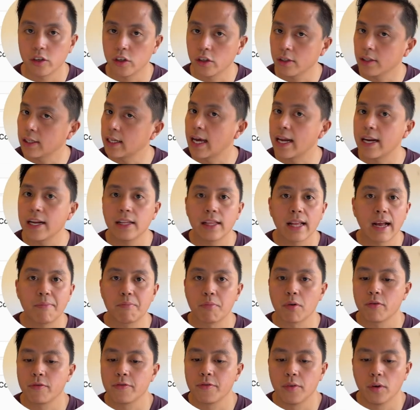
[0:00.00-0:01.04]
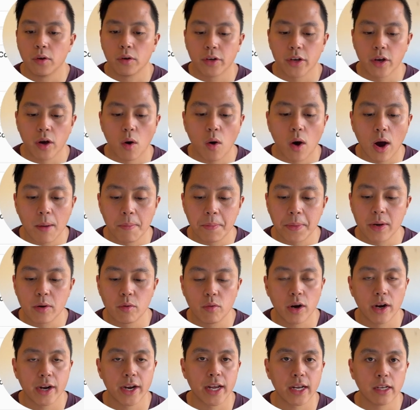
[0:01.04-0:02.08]
just getting that portfolio up and
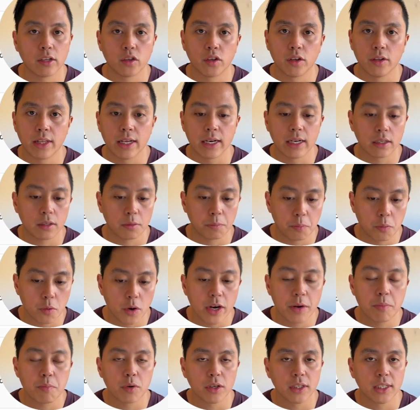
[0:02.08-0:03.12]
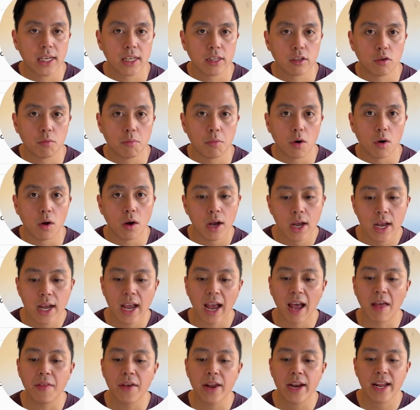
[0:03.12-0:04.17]
running so that it's pretty presentable
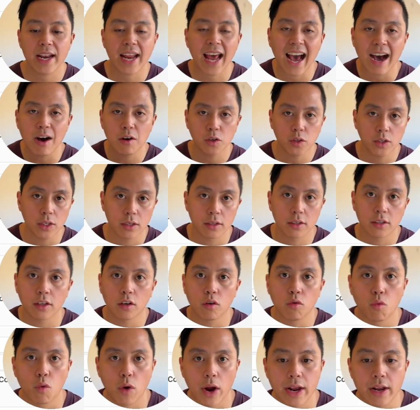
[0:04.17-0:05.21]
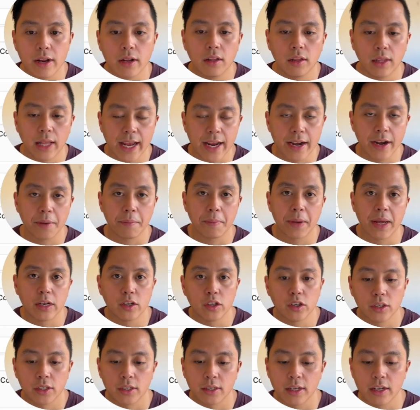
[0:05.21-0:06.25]
and that it houses the great landing
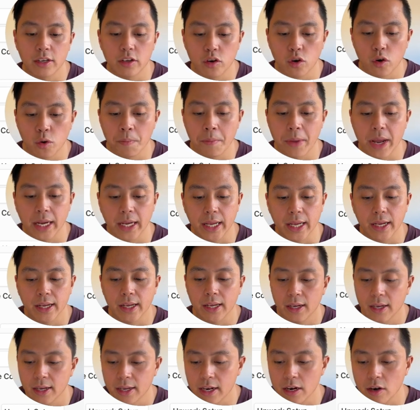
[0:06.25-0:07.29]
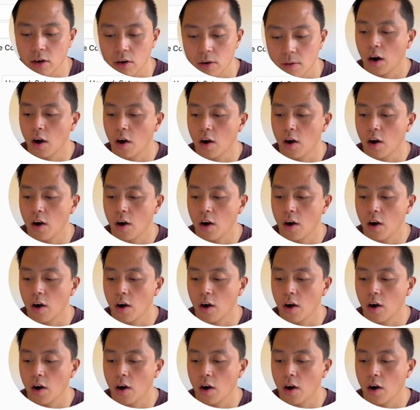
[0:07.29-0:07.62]
pages that you're making here.